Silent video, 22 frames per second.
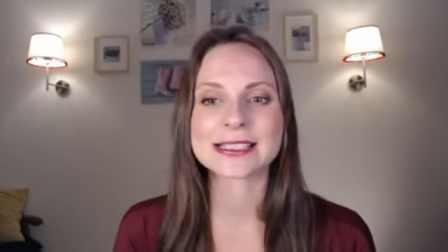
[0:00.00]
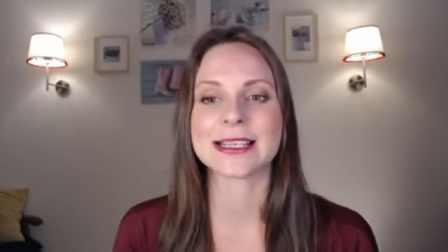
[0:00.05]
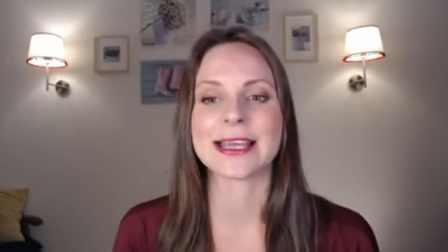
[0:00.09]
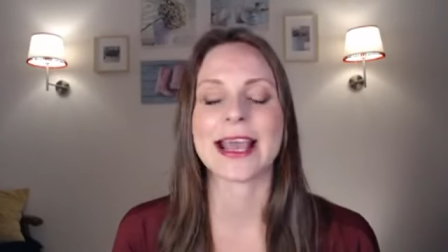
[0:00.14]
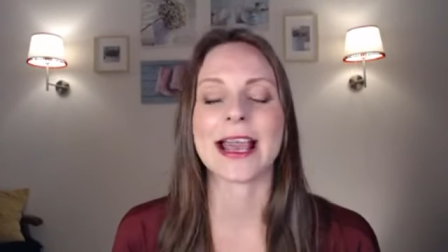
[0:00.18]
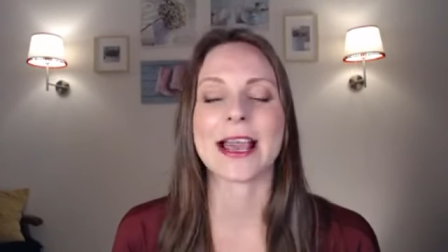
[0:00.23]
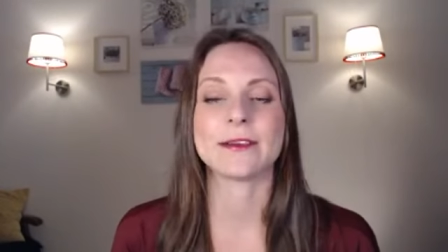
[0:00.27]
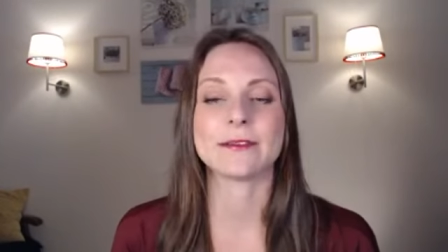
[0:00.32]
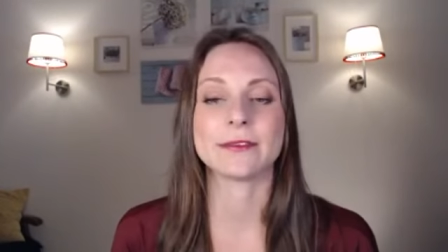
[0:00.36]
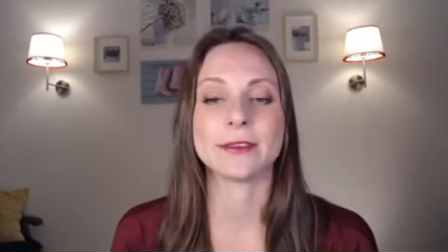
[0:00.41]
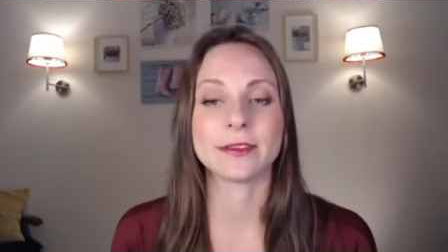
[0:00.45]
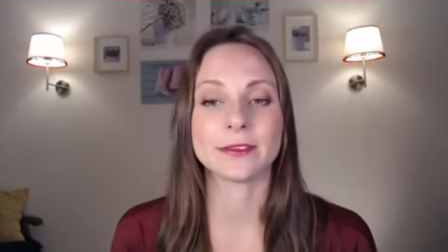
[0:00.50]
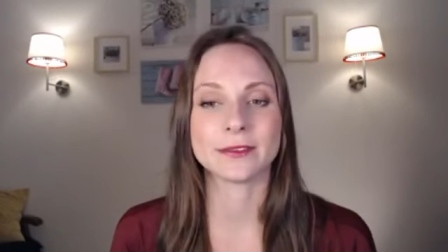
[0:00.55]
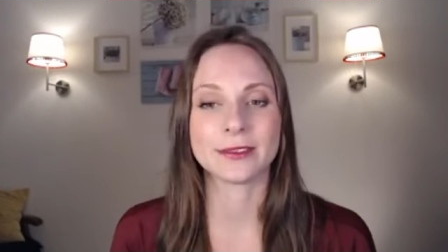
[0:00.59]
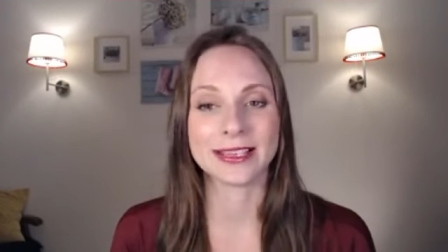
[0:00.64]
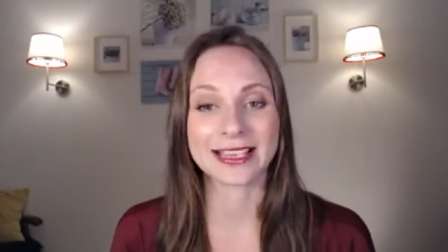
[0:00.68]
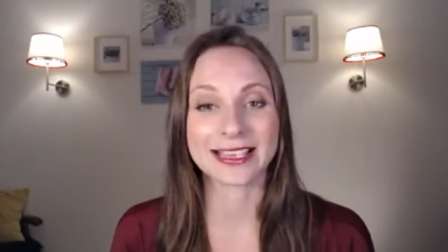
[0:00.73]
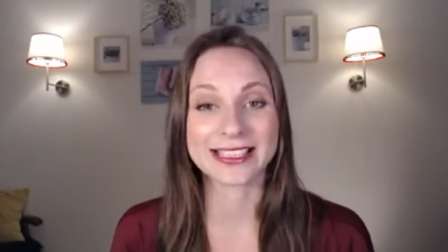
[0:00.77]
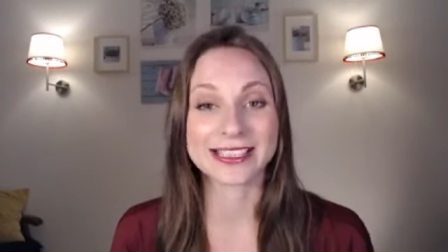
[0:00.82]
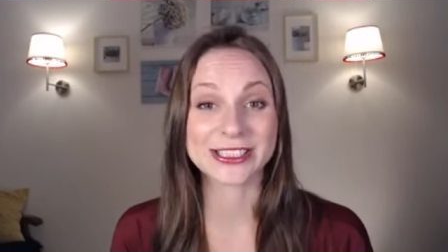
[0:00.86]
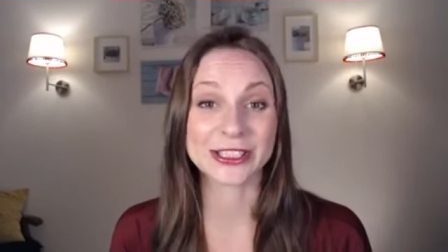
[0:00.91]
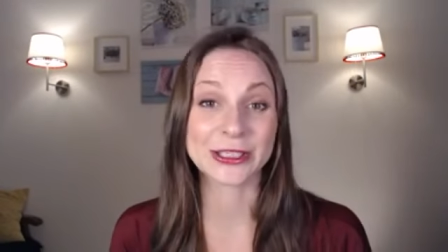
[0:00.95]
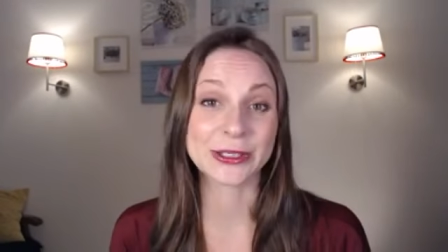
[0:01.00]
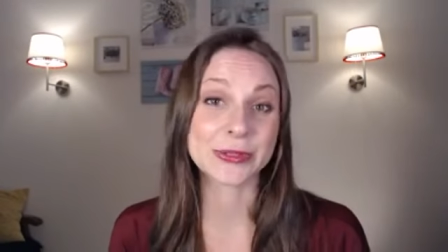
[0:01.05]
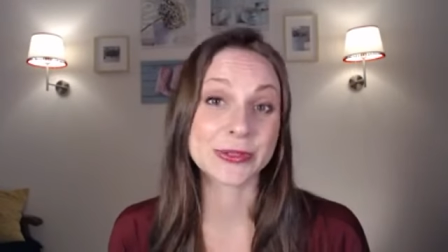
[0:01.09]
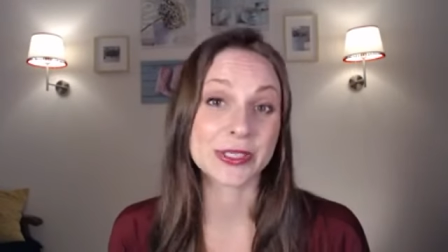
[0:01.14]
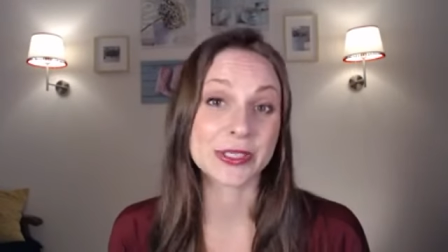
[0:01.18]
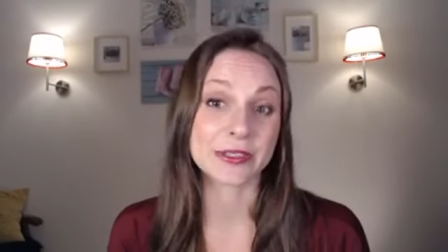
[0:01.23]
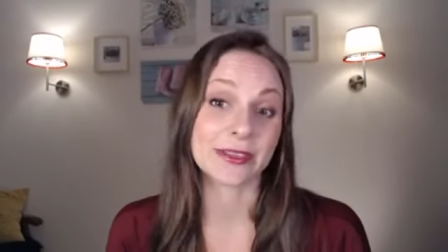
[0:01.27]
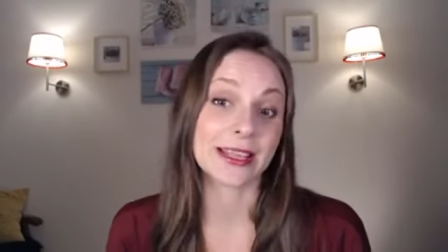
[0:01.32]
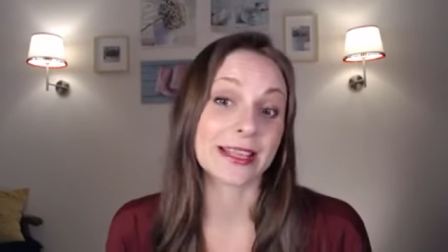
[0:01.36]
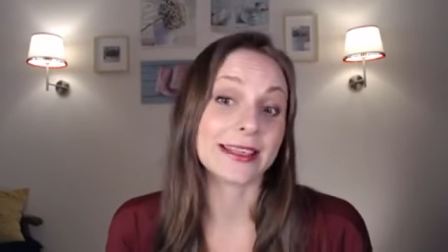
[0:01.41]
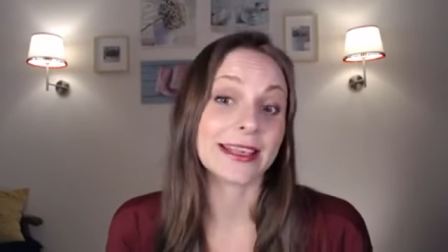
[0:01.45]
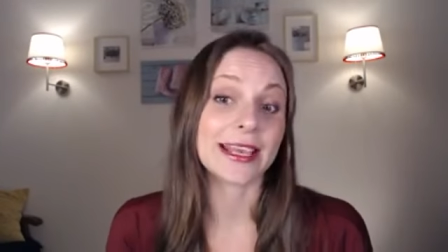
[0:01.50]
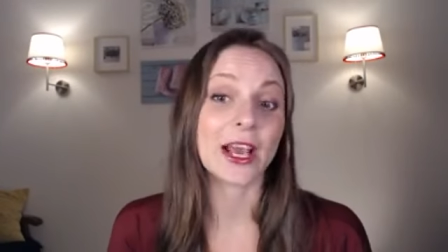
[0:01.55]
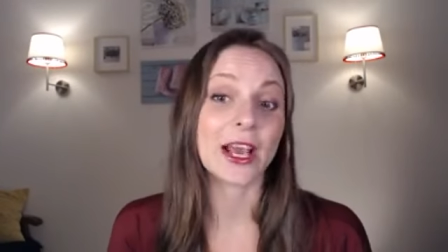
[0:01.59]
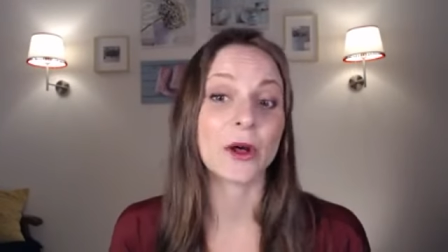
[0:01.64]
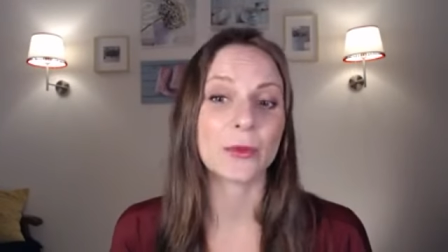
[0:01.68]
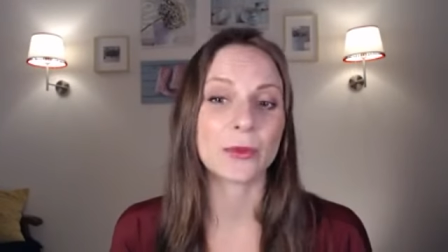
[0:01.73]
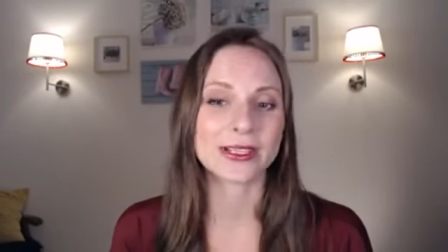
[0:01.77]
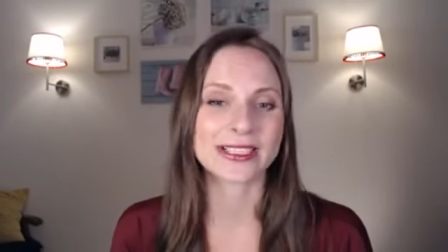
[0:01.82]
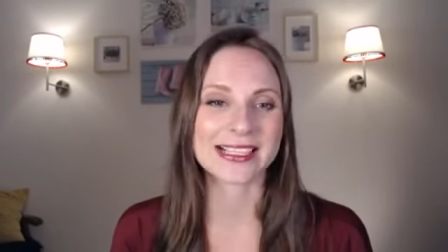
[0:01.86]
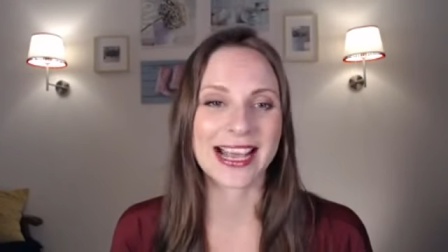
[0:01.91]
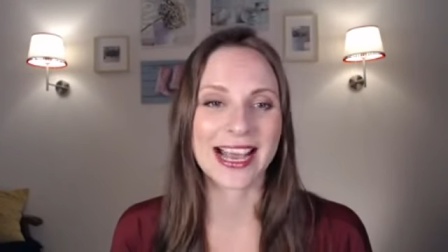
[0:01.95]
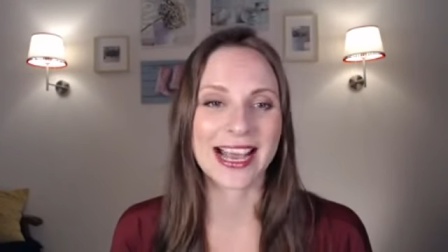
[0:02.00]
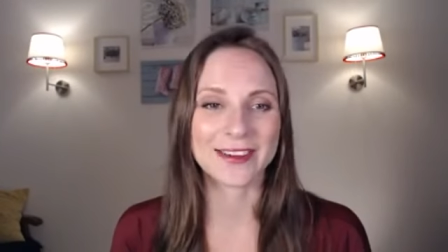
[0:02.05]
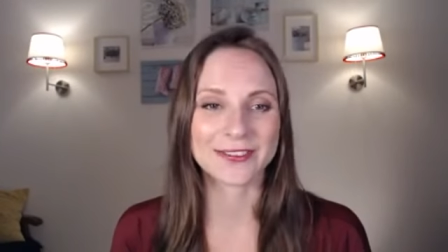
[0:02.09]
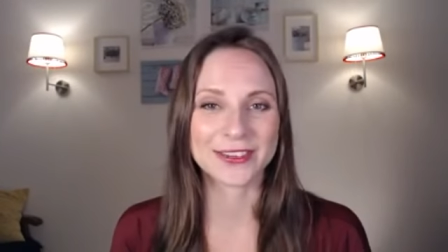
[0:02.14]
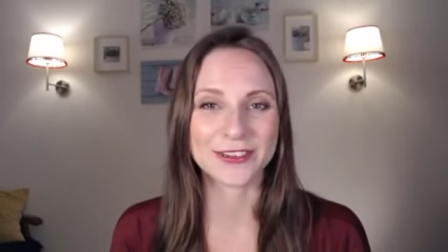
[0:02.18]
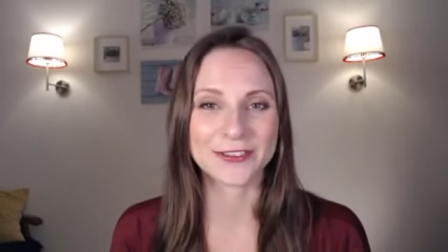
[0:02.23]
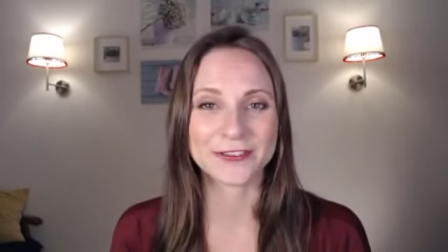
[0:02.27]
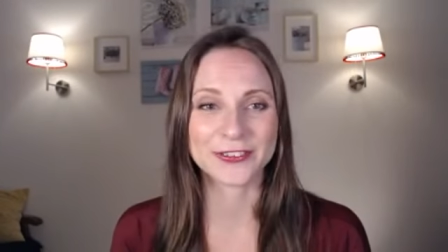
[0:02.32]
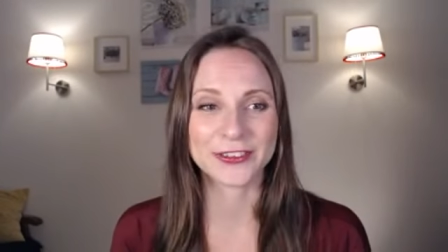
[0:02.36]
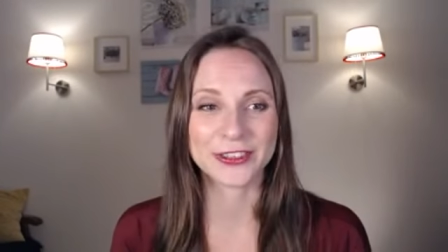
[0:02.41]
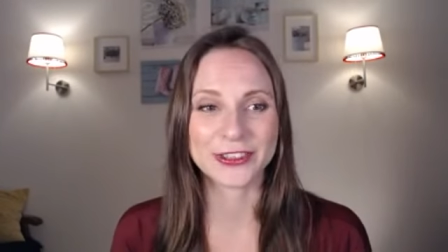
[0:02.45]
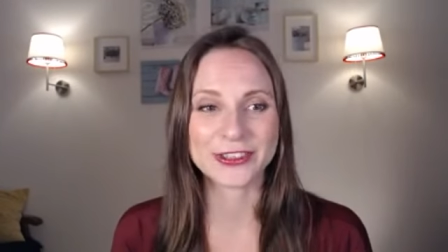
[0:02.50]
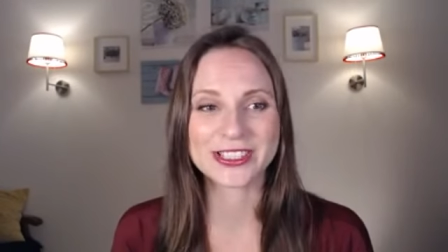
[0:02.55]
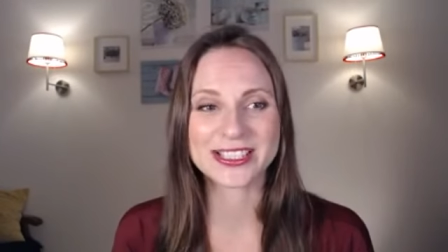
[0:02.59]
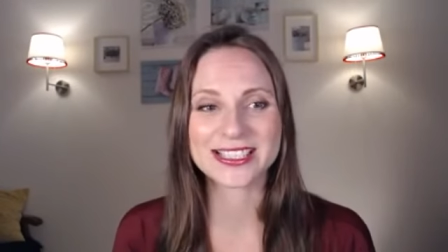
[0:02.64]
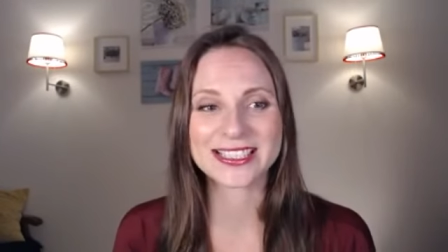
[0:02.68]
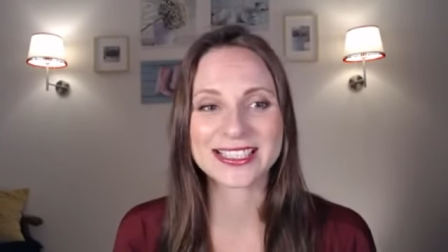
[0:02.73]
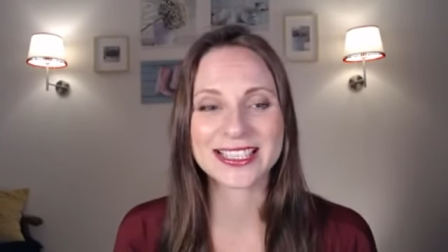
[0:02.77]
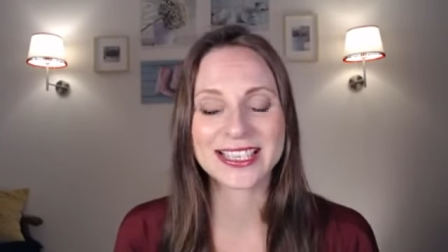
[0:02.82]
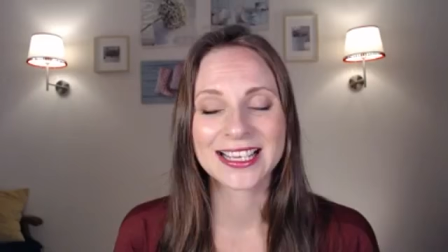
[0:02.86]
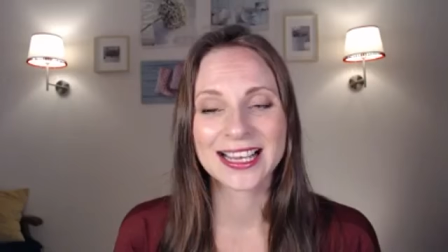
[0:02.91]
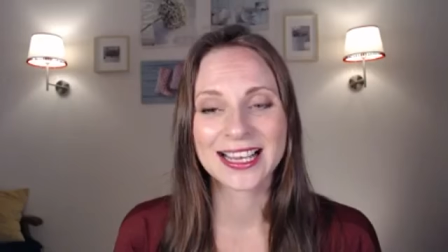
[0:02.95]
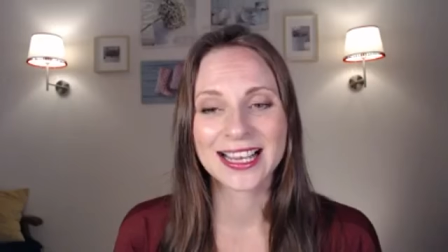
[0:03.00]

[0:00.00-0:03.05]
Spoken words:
They have the exclusive, that they always have the first